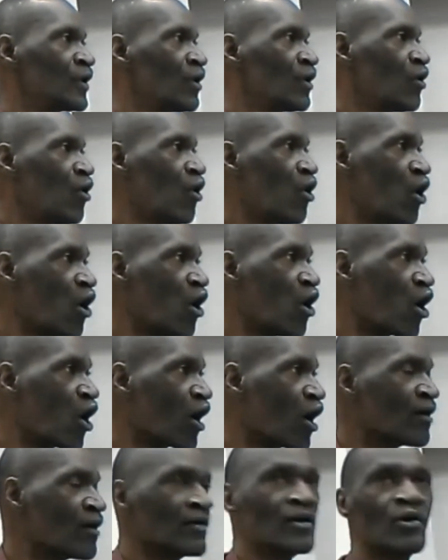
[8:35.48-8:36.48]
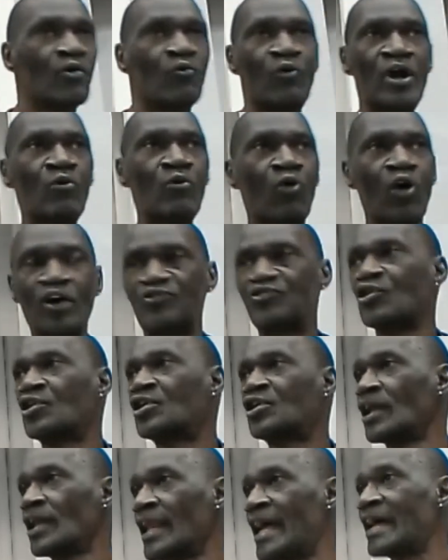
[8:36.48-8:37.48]
or we want to
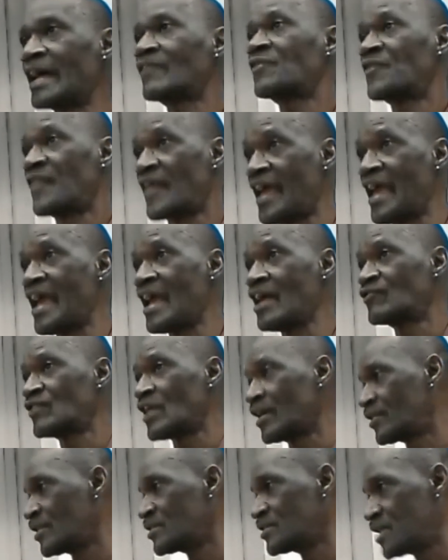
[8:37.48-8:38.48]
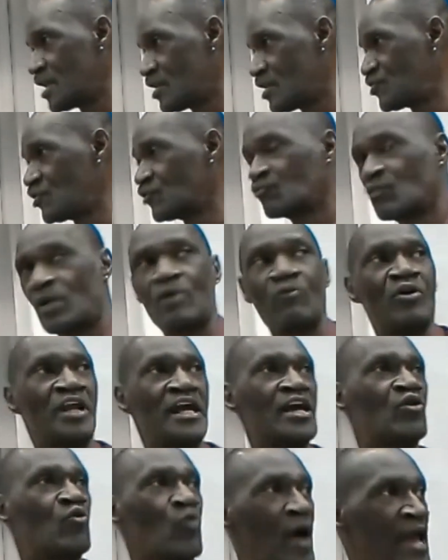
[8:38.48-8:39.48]
collect things and conditions we would
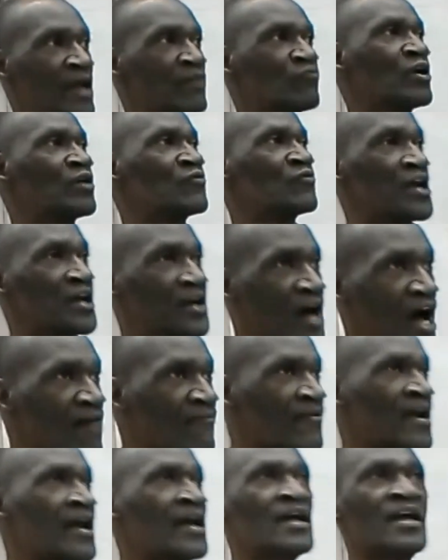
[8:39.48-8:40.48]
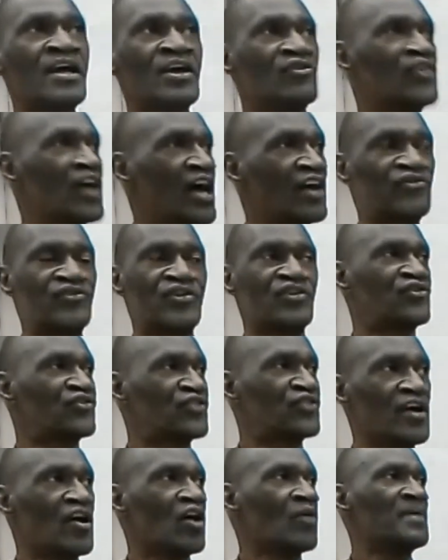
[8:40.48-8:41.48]
equate with recovery just to
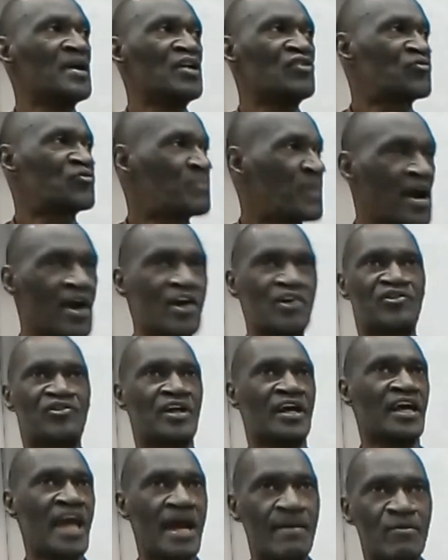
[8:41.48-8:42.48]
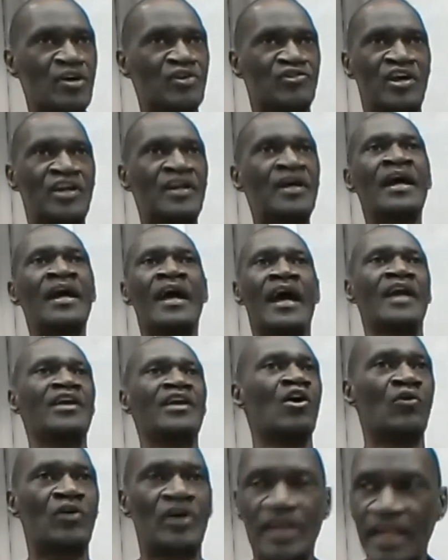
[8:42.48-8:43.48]
still be spiritually hemorrhaging, and
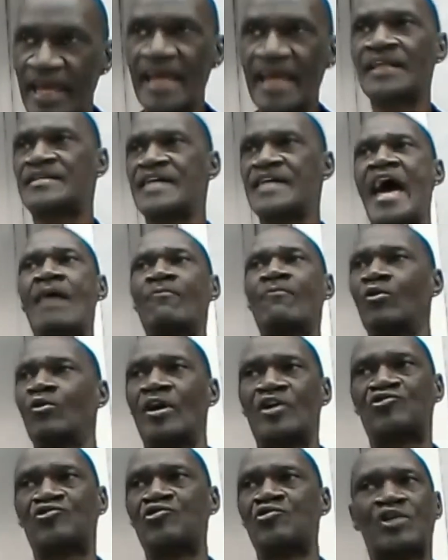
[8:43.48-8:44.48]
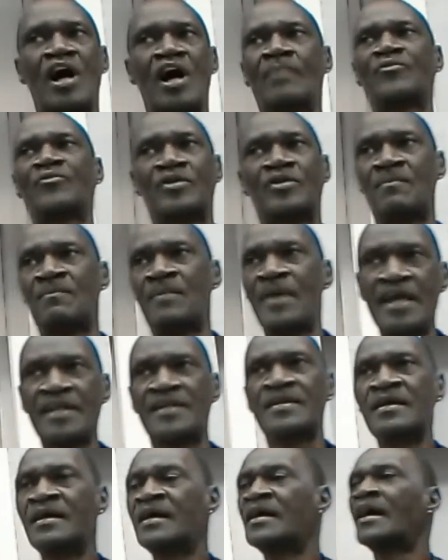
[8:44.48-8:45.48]
your clean time won't let you come to the
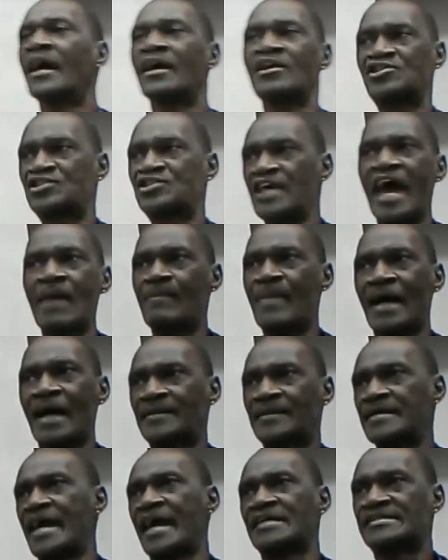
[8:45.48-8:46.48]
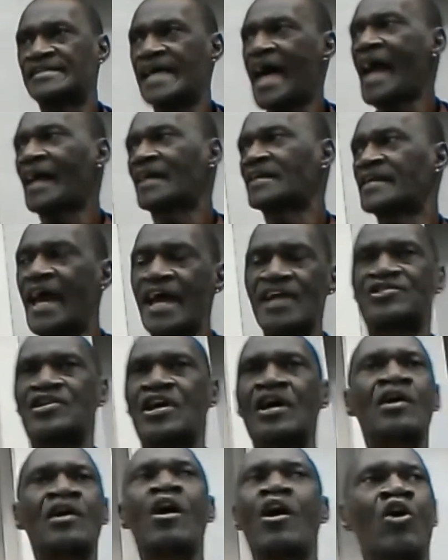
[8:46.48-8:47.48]
meeting and share about the exact nature
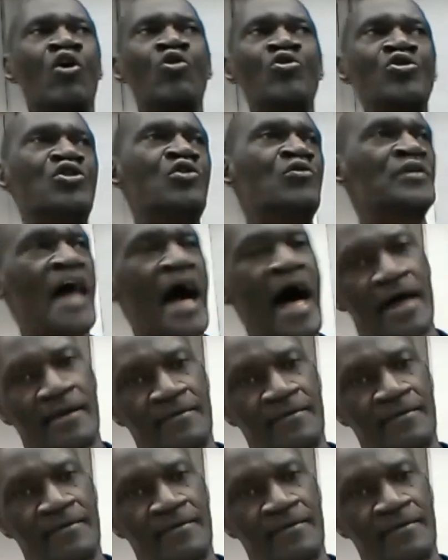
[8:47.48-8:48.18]
of who you are not.